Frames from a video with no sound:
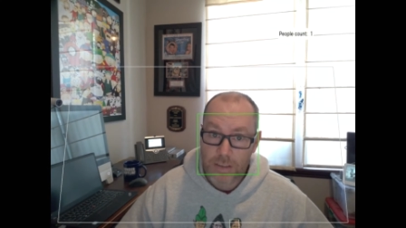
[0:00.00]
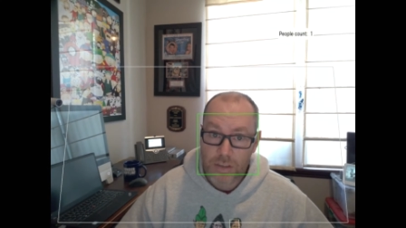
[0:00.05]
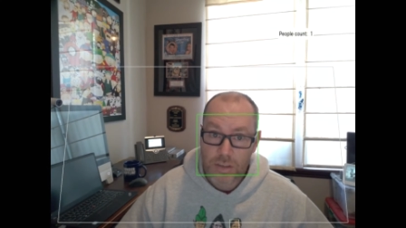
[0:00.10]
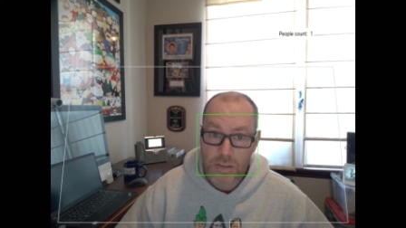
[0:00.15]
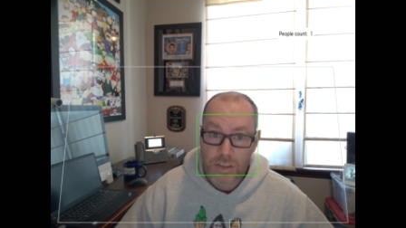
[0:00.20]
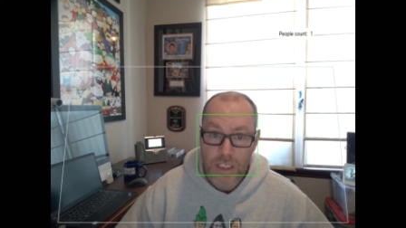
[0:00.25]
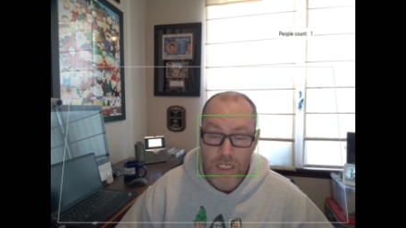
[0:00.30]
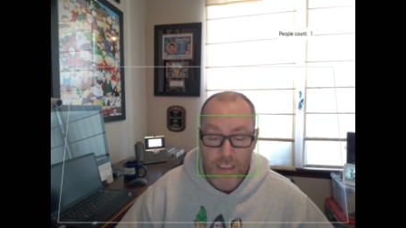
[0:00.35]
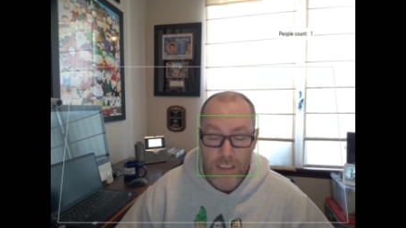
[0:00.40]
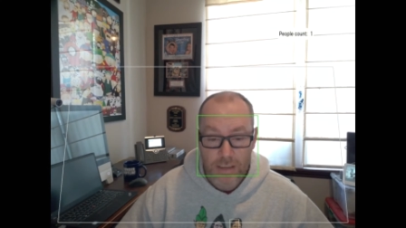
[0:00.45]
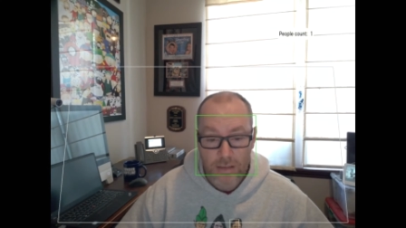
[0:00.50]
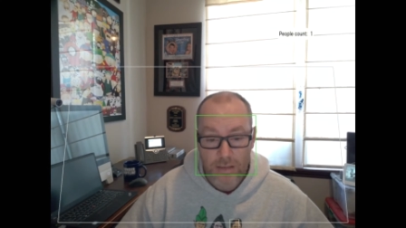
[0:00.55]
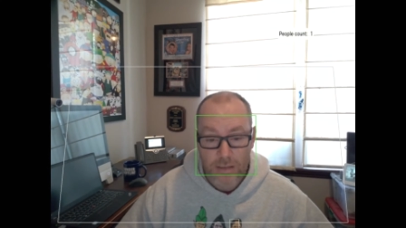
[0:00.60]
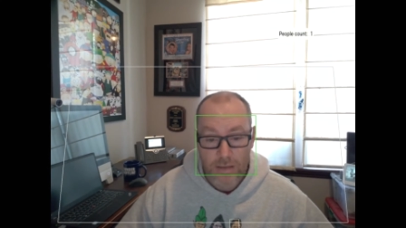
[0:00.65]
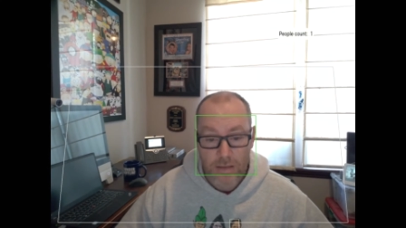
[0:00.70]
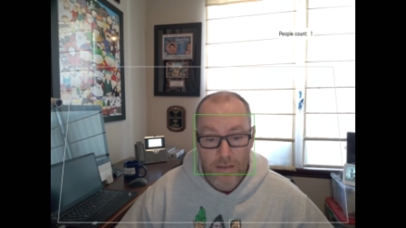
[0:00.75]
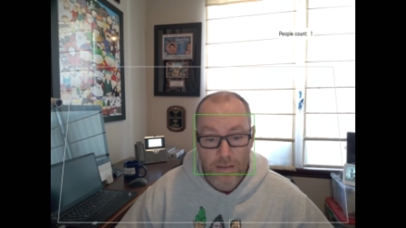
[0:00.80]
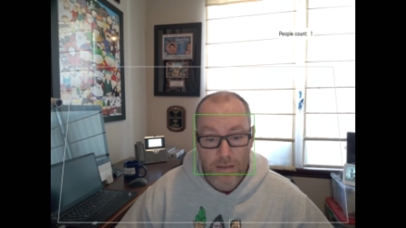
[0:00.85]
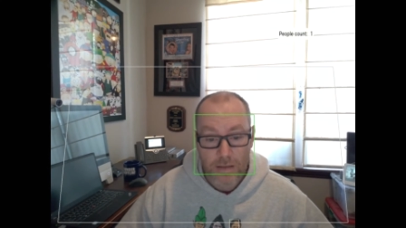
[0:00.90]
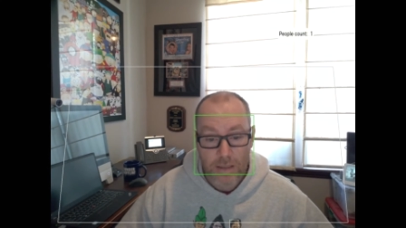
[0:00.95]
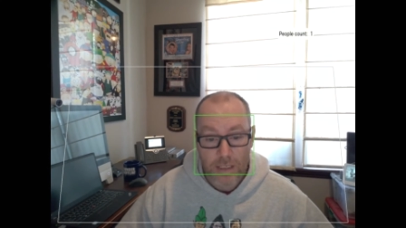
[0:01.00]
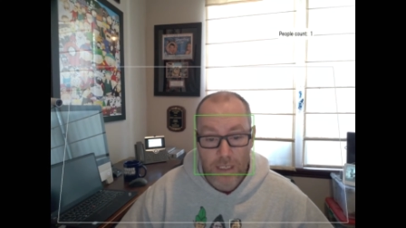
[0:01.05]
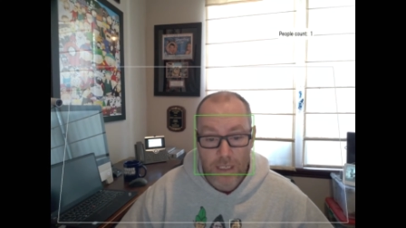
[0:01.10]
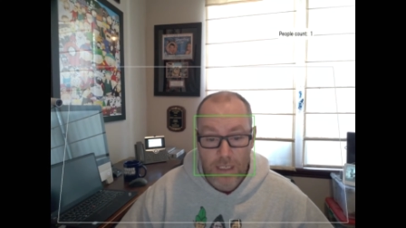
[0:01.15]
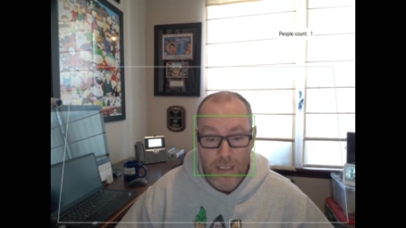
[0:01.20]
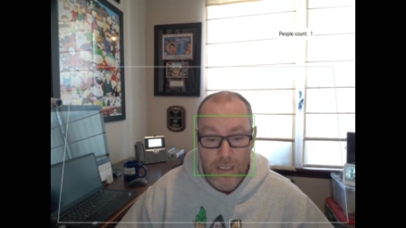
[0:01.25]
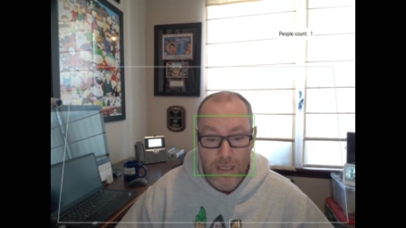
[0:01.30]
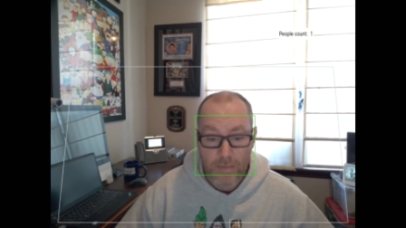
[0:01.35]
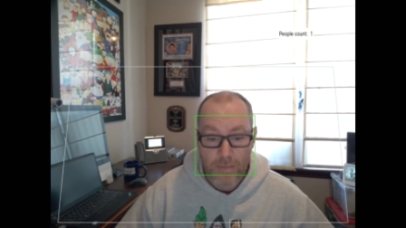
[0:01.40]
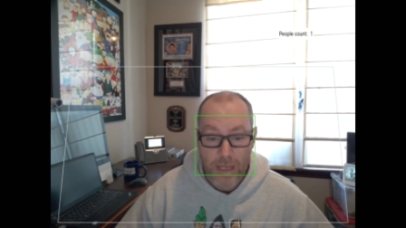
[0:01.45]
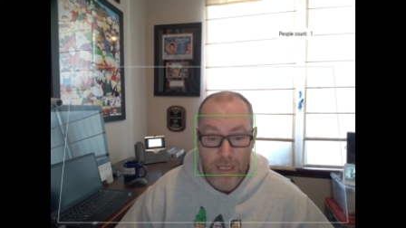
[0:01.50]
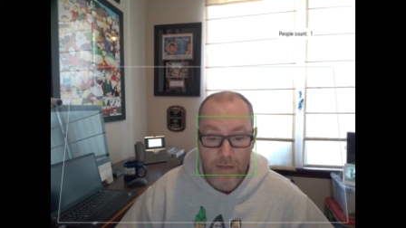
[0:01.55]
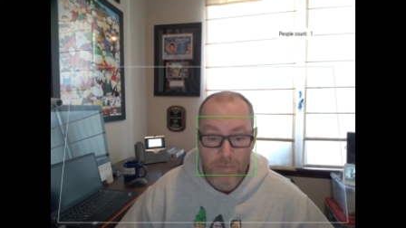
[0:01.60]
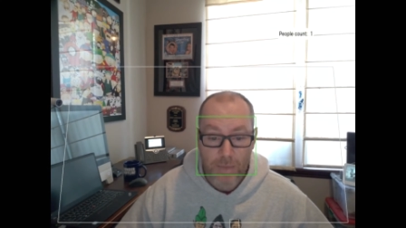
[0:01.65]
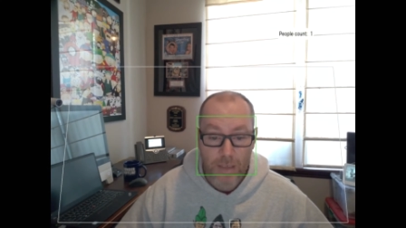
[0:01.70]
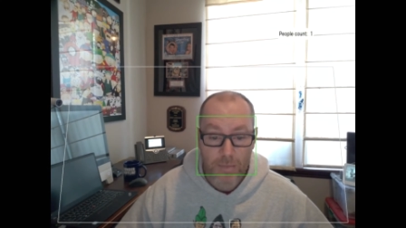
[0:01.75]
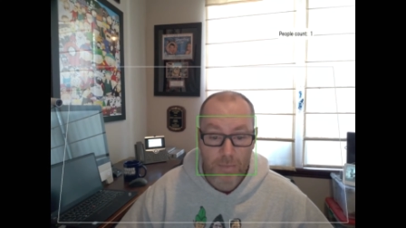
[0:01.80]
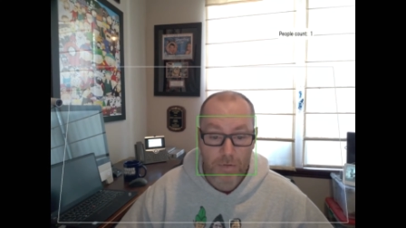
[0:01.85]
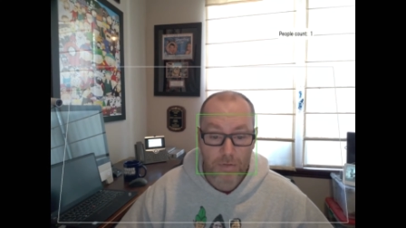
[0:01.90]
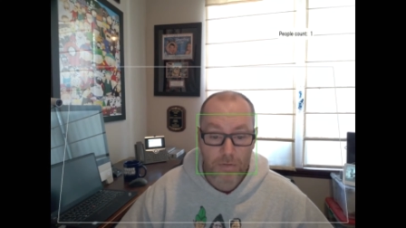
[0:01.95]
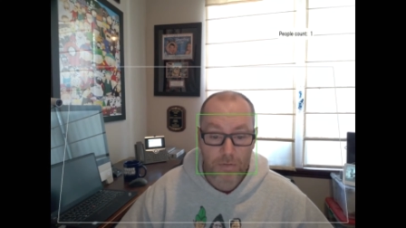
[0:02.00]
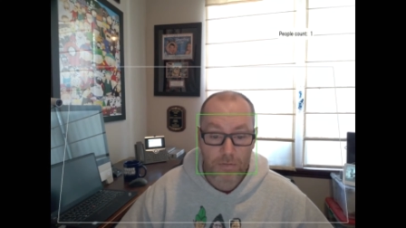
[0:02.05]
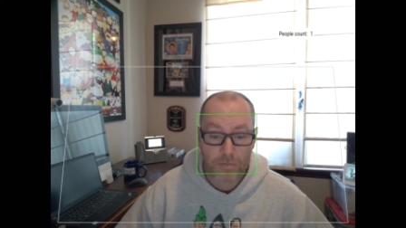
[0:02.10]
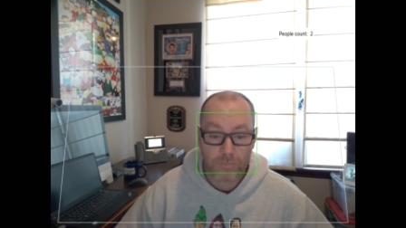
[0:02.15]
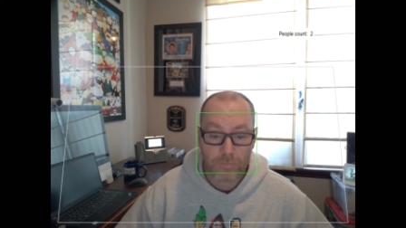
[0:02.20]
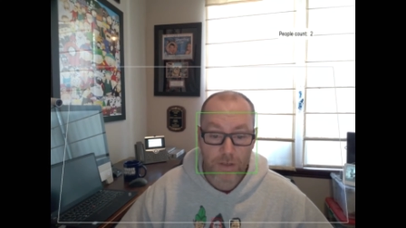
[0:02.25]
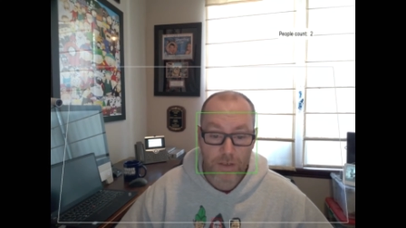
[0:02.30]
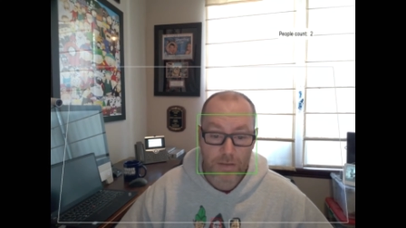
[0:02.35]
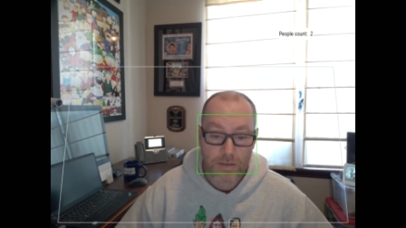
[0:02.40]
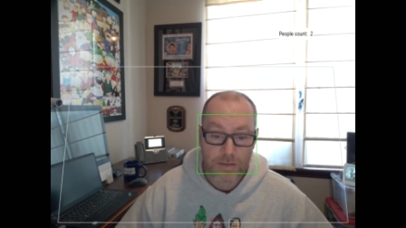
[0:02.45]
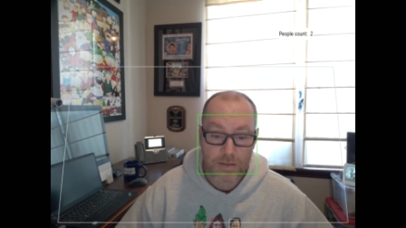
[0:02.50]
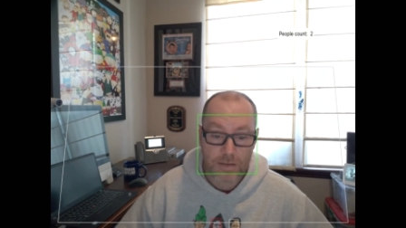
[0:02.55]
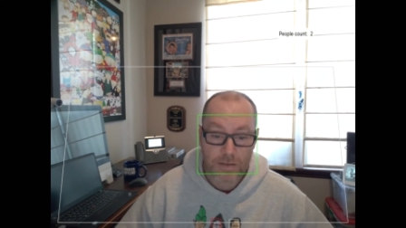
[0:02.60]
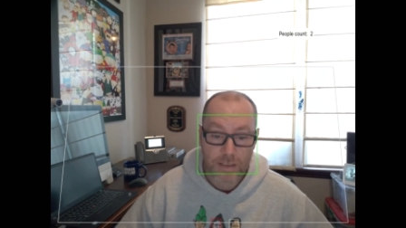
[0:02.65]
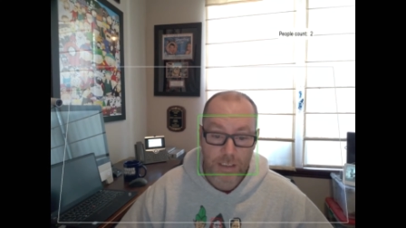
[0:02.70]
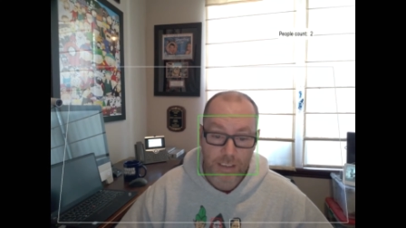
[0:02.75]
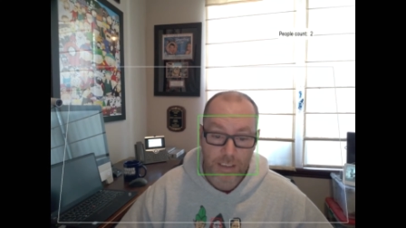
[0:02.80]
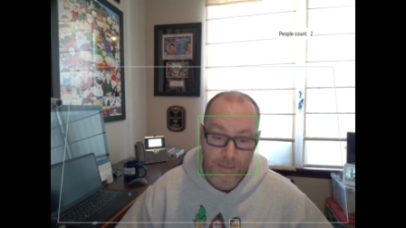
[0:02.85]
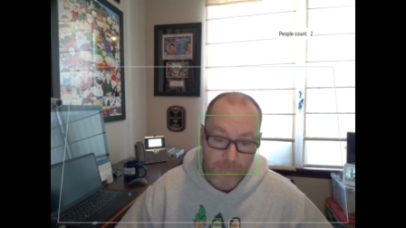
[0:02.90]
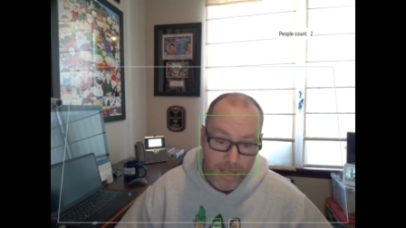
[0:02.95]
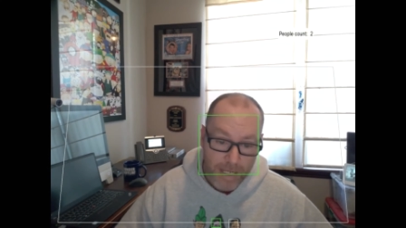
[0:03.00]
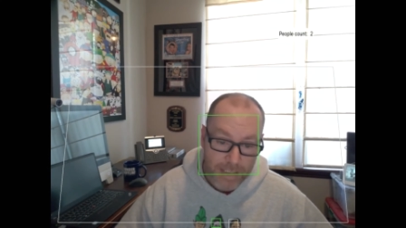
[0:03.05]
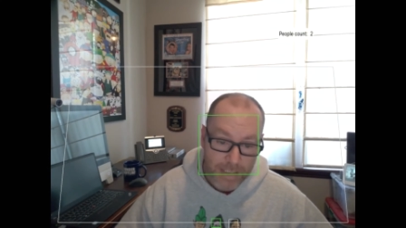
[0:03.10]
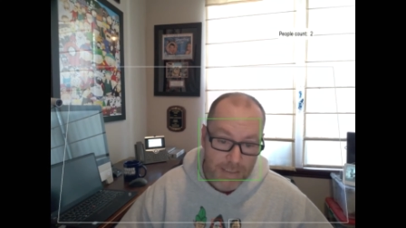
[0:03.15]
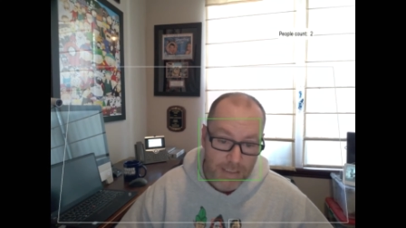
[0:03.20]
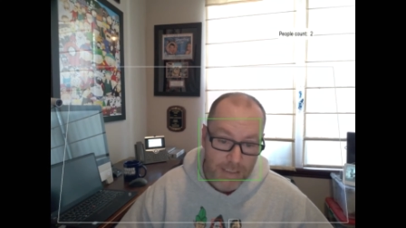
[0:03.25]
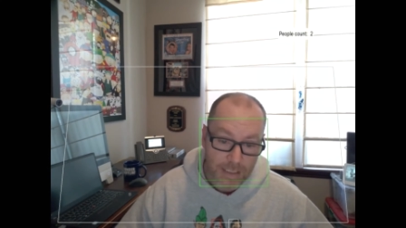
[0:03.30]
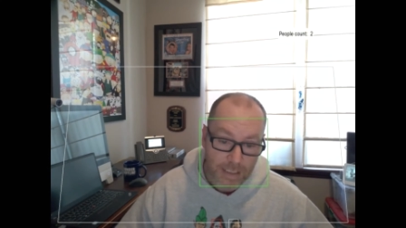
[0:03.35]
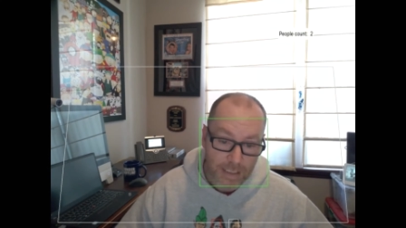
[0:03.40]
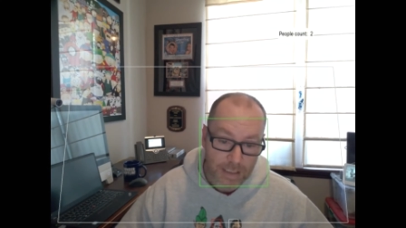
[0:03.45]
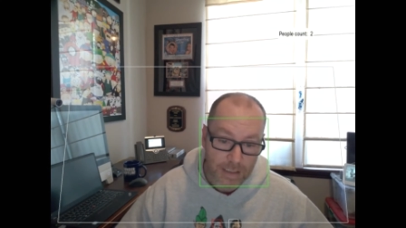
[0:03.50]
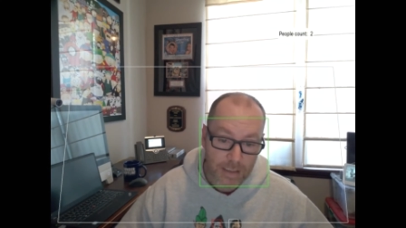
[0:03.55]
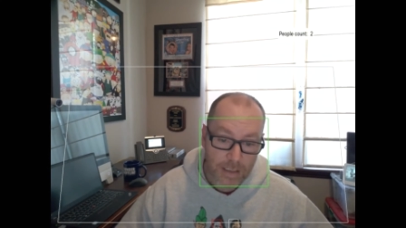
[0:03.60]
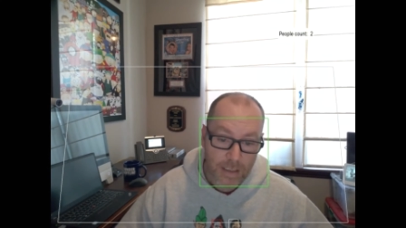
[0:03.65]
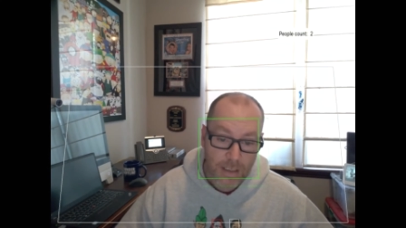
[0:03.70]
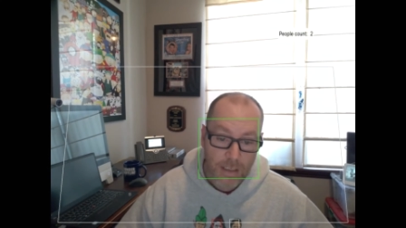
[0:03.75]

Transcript: check the amount of people versus capacity.